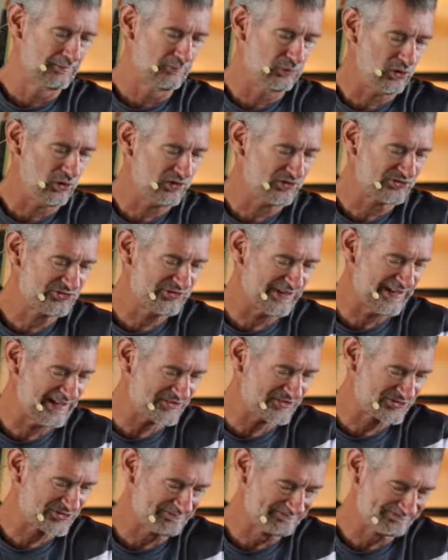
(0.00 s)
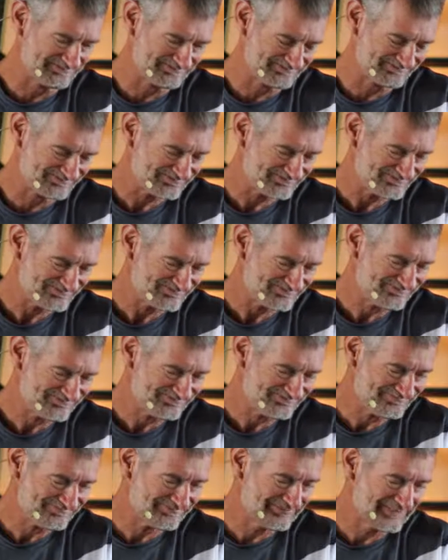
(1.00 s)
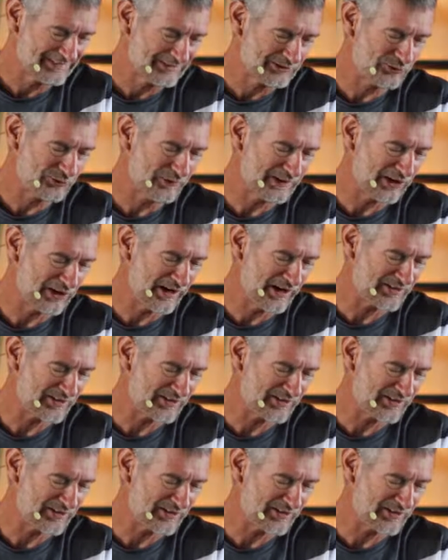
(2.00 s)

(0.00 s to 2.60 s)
Paul says, going